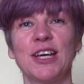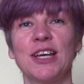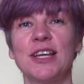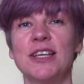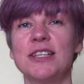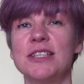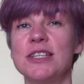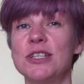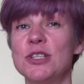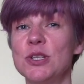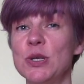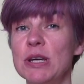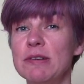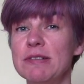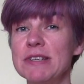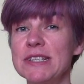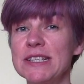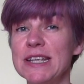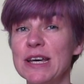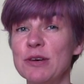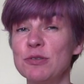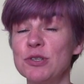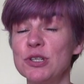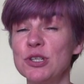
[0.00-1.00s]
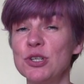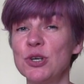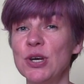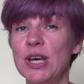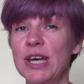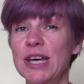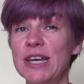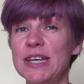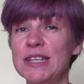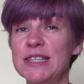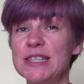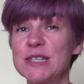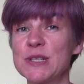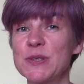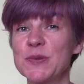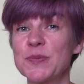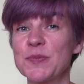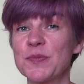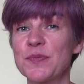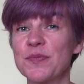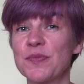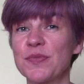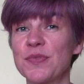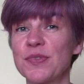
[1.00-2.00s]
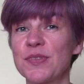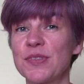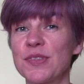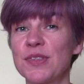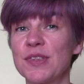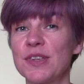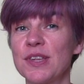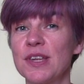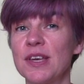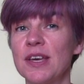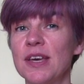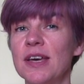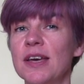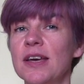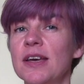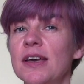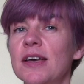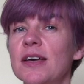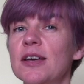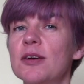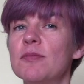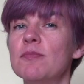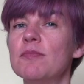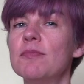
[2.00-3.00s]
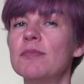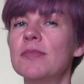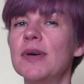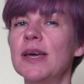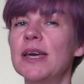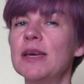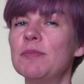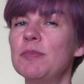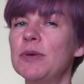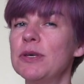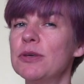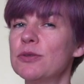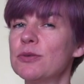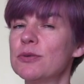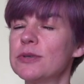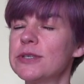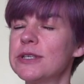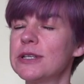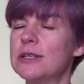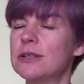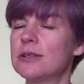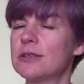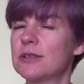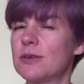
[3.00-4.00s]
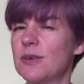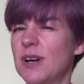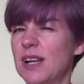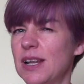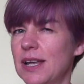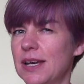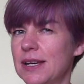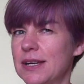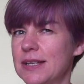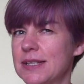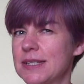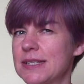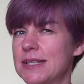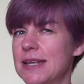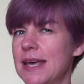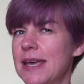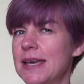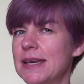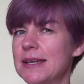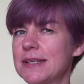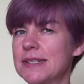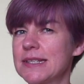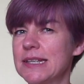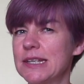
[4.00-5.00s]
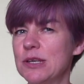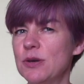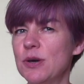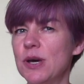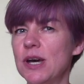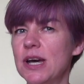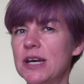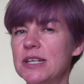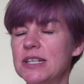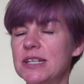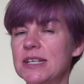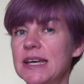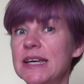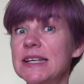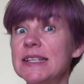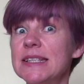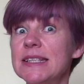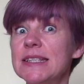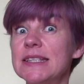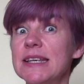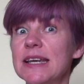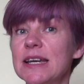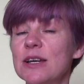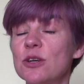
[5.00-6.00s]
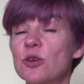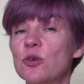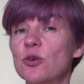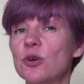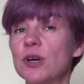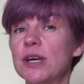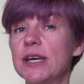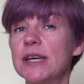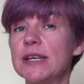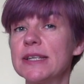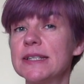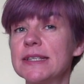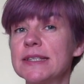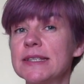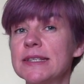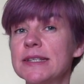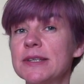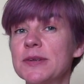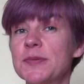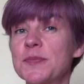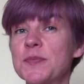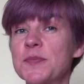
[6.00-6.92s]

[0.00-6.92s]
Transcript: Did you hear a sound in your head? Maybe you thought it looked quite like a snake, so you heard a hissing noise.